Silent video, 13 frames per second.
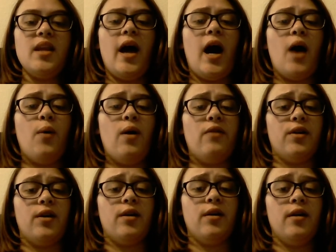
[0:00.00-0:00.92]

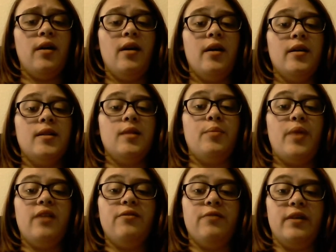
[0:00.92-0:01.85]
However, the
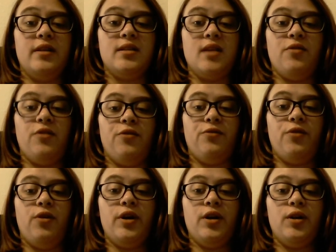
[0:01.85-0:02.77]
benefits of a
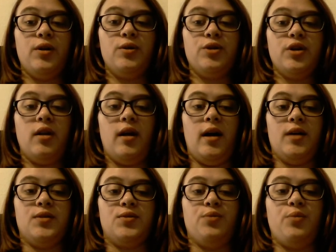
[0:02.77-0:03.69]
full inclusion
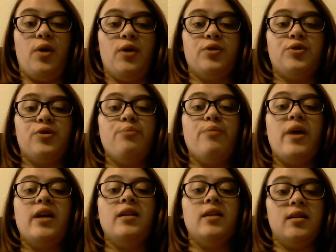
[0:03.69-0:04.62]
classroom are
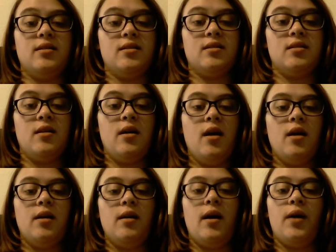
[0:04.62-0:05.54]
tremendous,
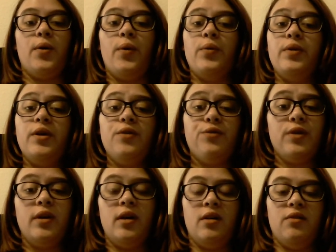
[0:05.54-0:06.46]
not only for
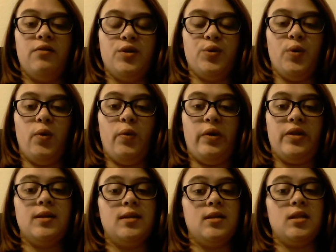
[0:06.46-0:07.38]
the individual with
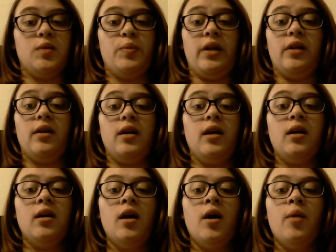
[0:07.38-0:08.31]
the disability,
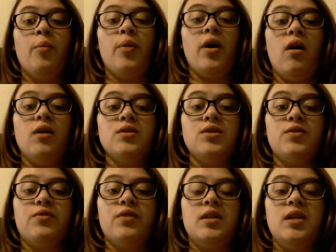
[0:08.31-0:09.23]
but also
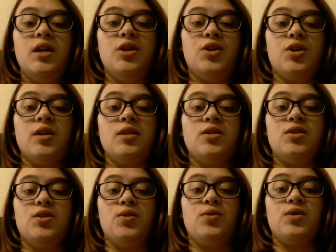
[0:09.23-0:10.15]
for the teachers and
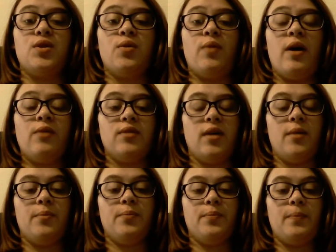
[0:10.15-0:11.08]
students around them.